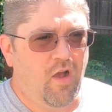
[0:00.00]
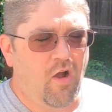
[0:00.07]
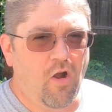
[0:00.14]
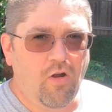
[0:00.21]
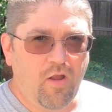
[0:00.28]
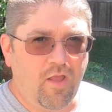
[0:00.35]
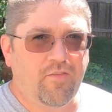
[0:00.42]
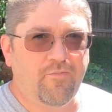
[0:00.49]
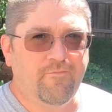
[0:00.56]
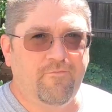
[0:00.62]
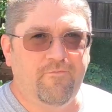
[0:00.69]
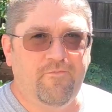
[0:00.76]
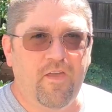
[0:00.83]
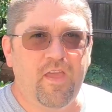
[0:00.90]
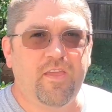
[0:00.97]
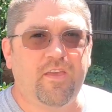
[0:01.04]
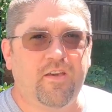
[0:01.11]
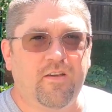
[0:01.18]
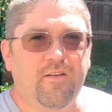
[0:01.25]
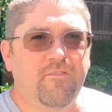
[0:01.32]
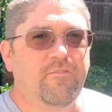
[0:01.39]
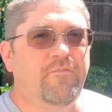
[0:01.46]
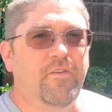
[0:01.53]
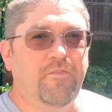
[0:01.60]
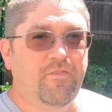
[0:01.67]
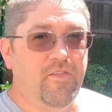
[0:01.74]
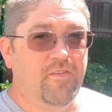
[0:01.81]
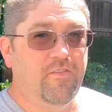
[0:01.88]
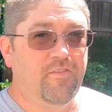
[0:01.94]
RX Vega
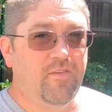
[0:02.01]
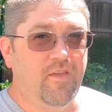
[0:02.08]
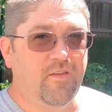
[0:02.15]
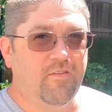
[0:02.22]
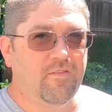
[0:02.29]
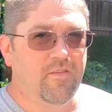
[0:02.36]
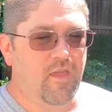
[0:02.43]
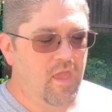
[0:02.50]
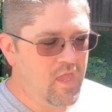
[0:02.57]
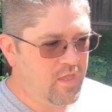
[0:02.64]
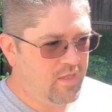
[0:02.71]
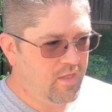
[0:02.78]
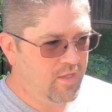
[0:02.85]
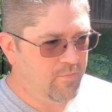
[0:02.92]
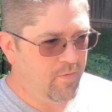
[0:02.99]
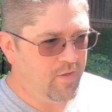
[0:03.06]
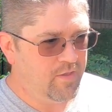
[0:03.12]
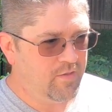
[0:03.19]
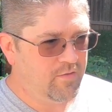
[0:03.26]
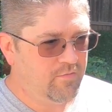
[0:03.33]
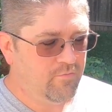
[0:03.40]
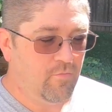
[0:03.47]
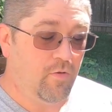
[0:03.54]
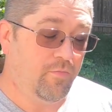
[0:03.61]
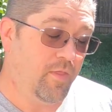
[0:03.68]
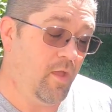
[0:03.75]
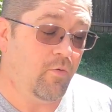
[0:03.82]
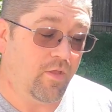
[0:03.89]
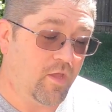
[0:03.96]
56, 8 gigabyte. Well,
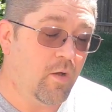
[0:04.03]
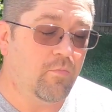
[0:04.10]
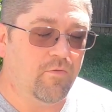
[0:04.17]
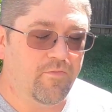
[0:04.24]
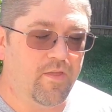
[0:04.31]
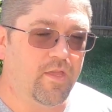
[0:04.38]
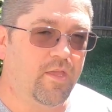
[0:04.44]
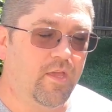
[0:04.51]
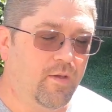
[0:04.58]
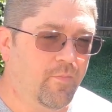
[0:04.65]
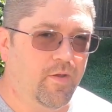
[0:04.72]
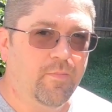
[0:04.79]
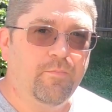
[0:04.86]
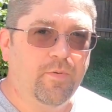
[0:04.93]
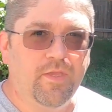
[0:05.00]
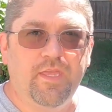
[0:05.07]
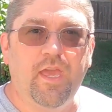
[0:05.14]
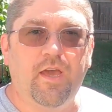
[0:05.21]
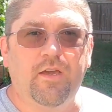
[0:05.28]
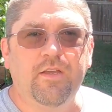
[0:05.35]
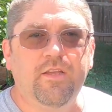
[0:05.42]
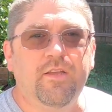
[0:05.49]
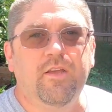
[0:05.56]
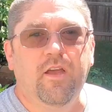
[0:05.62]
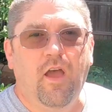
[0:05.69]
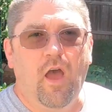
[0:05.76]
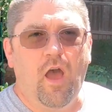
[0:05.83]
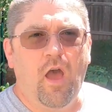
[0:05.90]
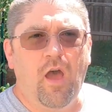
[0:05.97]
they only come with 8 gigabyte, but yeah.
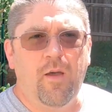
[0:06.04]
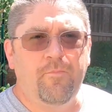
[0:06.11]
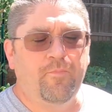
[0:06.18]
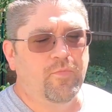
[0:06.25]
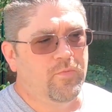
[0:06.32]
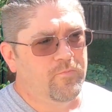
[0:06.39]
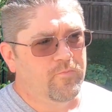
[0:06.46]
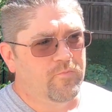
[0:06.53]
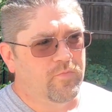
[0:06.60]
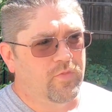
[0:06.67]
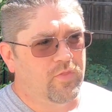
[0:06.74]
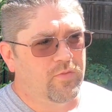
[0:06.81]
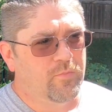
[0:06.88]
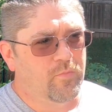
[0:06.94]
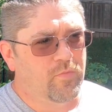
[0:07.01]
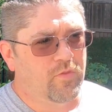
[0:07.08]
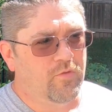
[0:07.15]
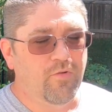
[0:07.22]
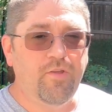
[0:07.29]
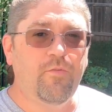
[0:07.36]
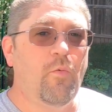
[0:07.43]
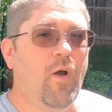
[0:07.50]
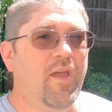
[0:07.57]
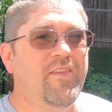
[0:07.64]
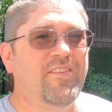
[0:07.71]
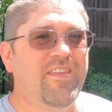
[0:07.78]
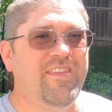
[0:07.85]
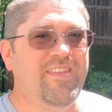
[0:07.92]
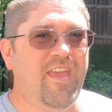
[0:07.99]
Um, the reason why I
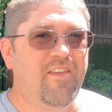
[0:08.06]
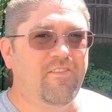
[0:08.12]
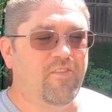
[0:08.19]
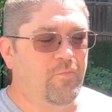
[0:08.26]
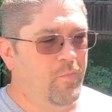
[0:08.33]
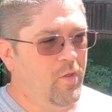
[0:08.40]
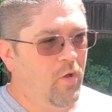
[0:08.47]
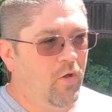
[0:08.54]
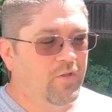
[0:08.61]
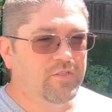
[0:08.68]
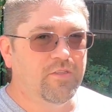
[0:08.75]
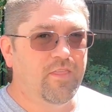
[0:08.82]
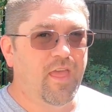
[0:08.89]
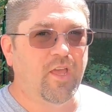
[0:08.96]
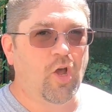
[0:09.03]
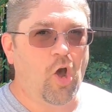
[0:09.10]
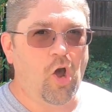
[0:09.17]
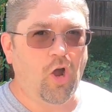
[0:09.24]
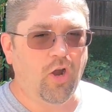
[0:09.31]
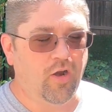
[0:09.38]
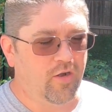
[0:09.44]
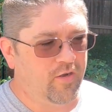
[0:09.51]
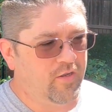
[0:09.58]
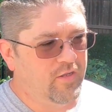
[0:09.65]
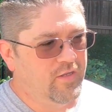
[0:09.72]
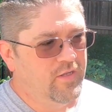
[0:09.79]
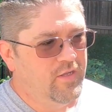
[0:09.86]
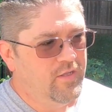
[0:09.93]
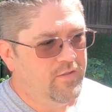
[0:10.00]
said yes is because of that card.
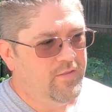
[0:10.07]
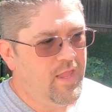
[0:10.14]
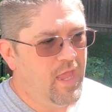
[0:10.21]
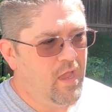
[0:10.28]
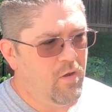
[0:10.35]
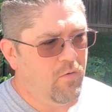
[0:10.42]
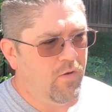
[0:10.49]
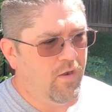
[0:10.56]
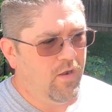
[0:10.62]
Now,